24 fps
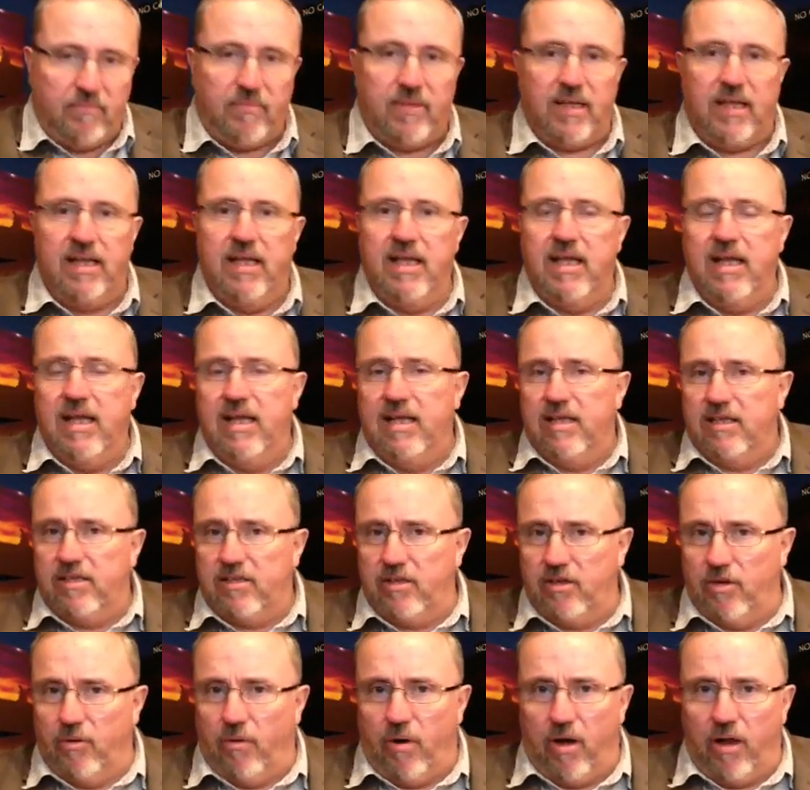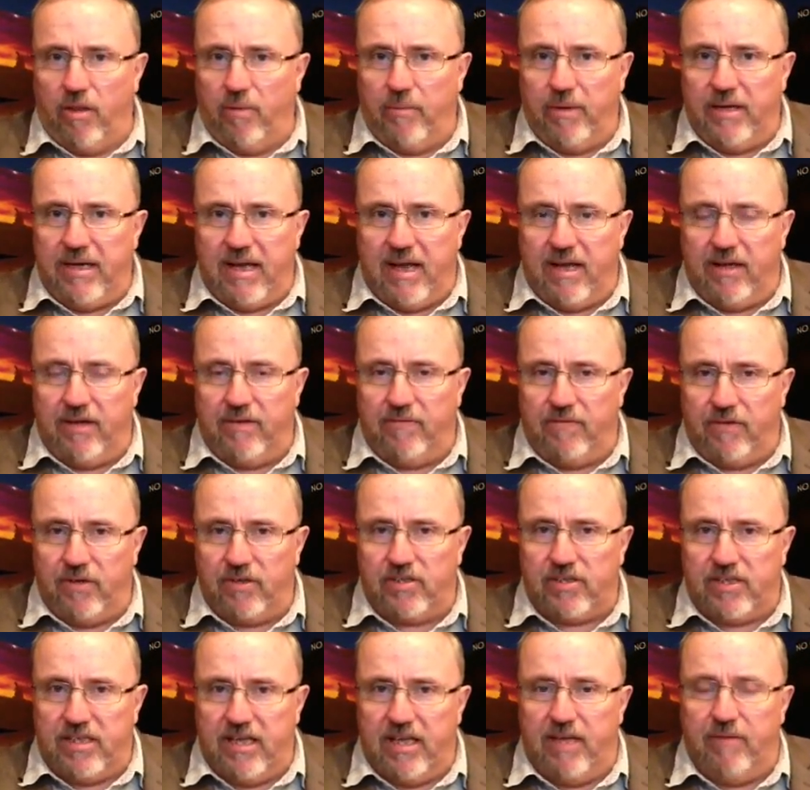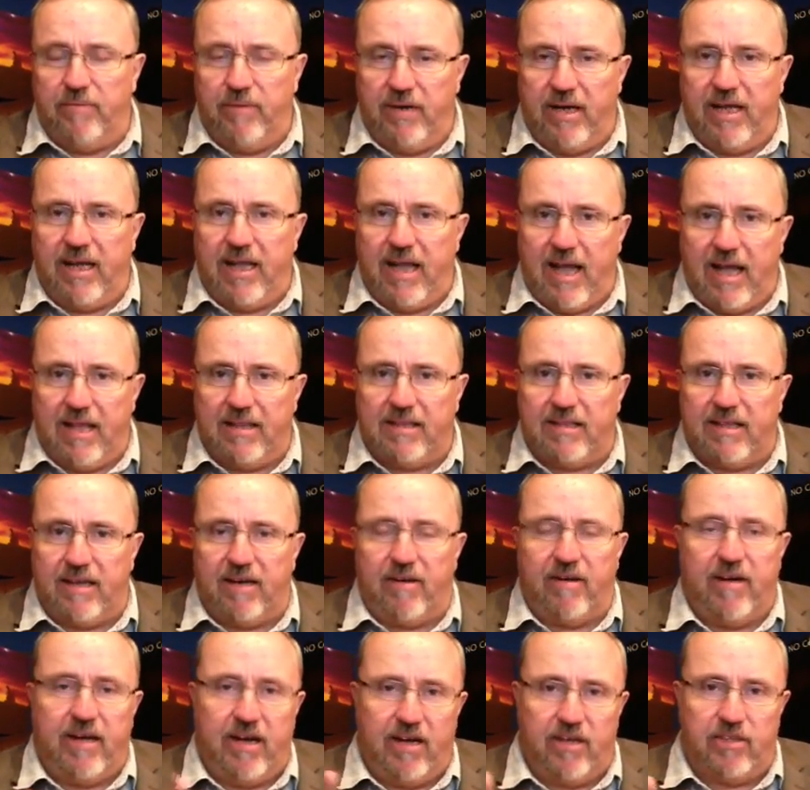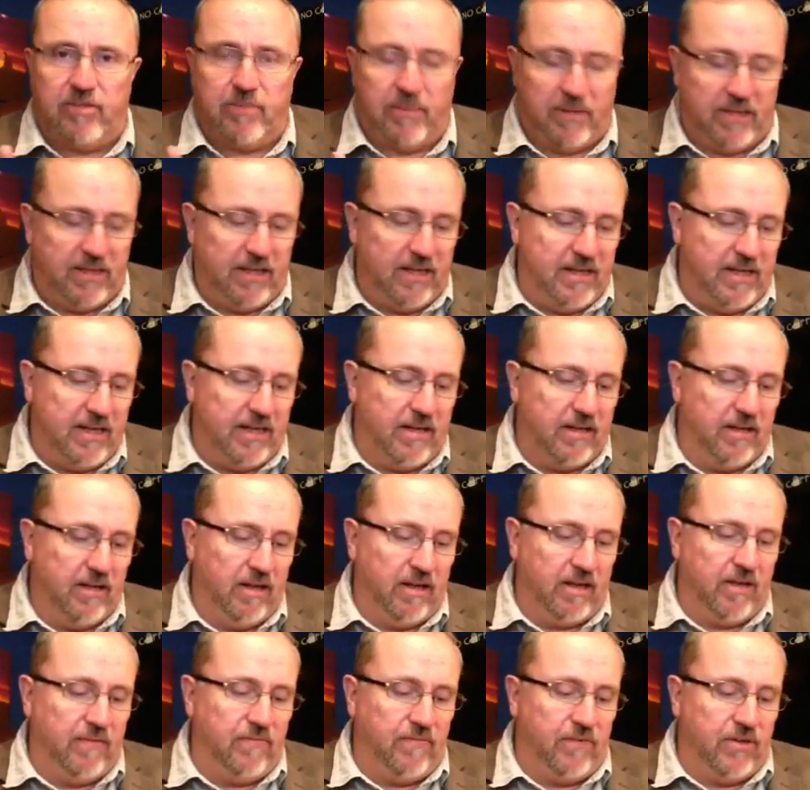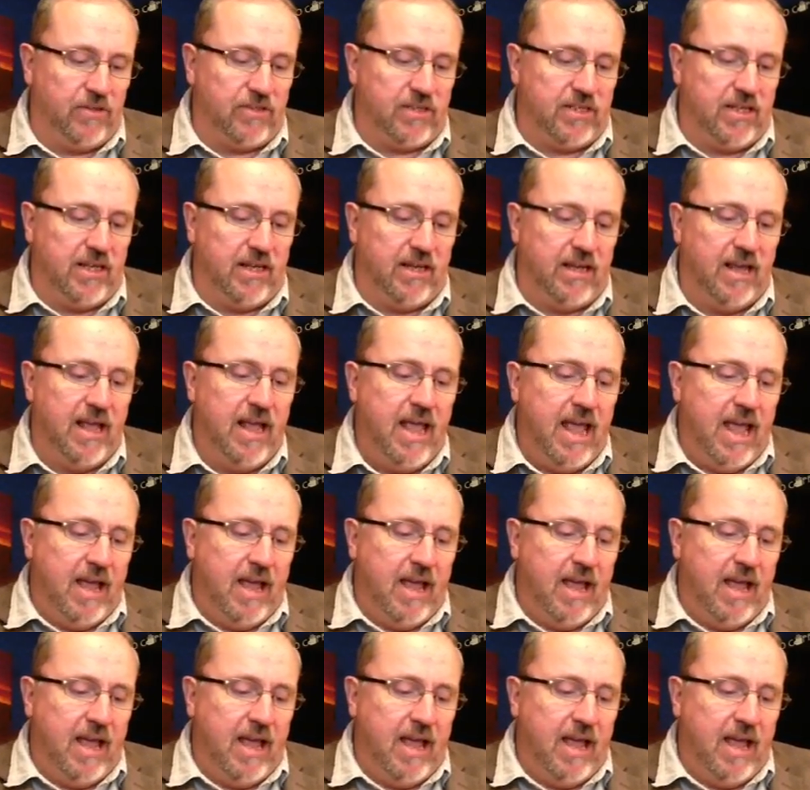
let's go all the way down to verse 10. When they got there, here's what they did. Look at verse 10.